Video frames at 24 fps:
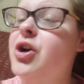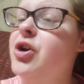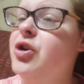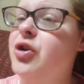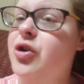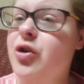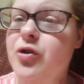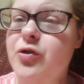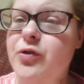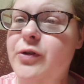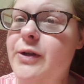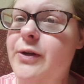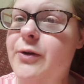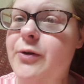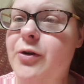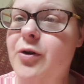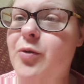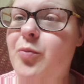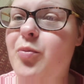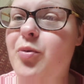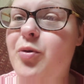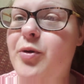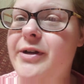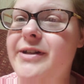girly
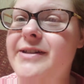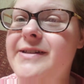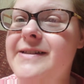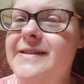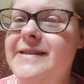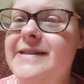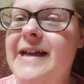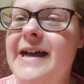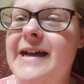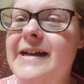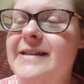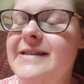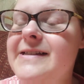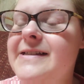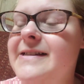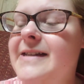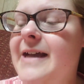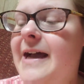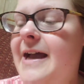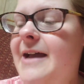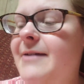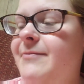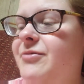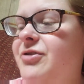girl princess
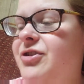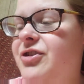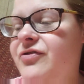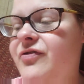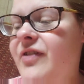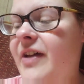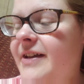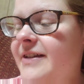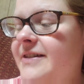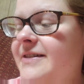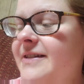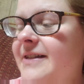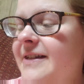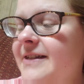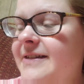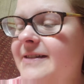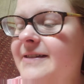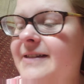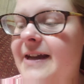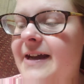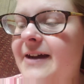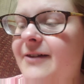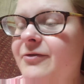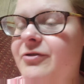type. She likes to get
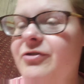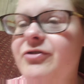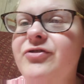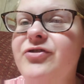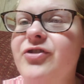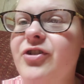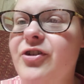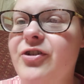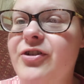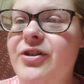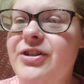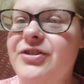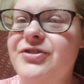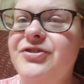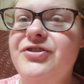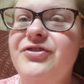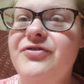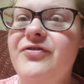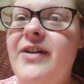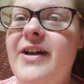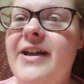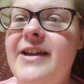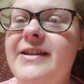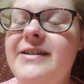down and dirty. She
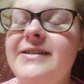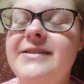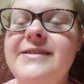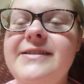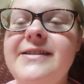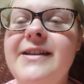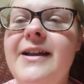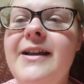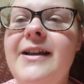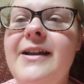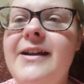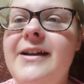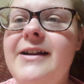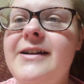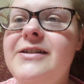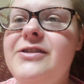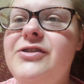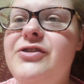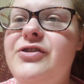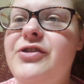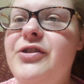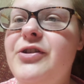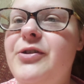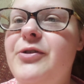likes
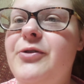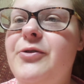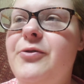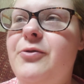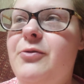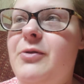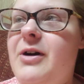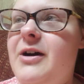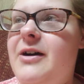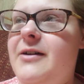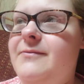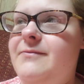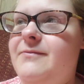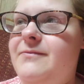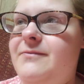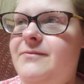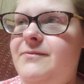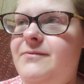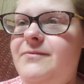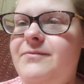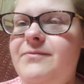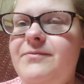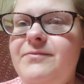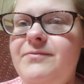to
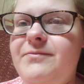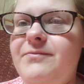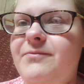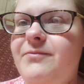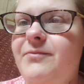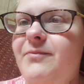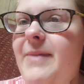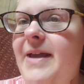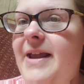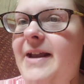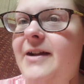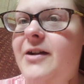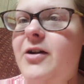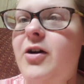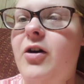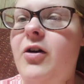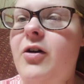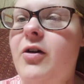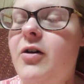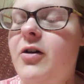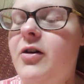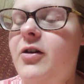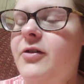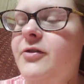make
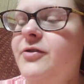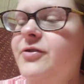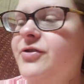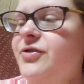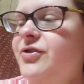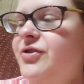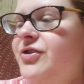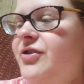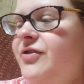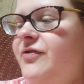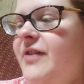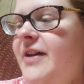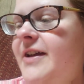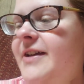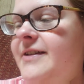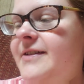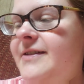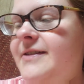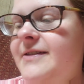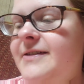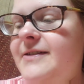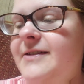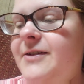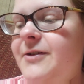cars. She
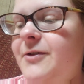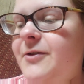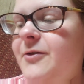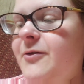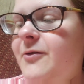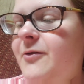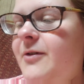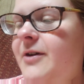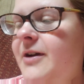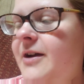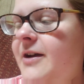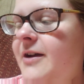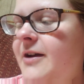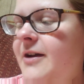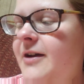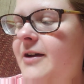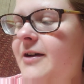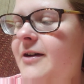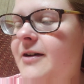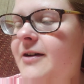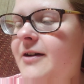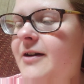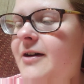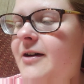likes to
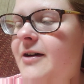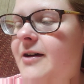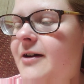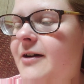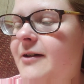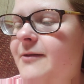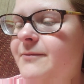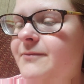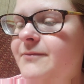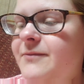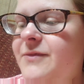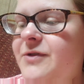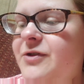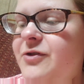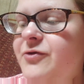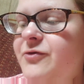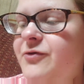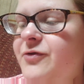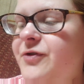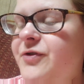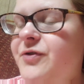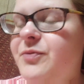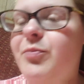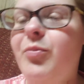do
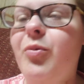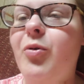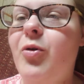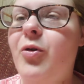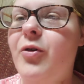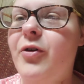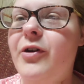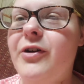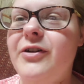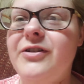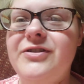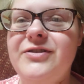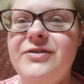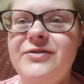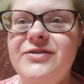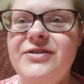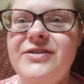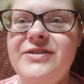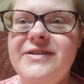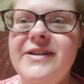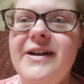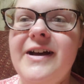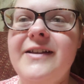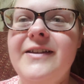sports. You know,
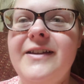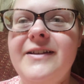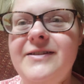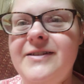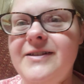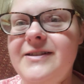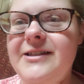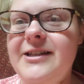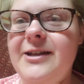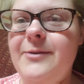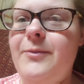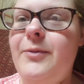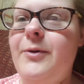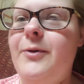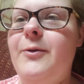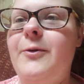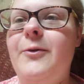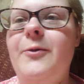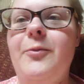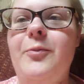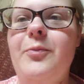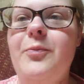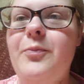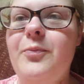she's not like the
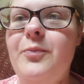typical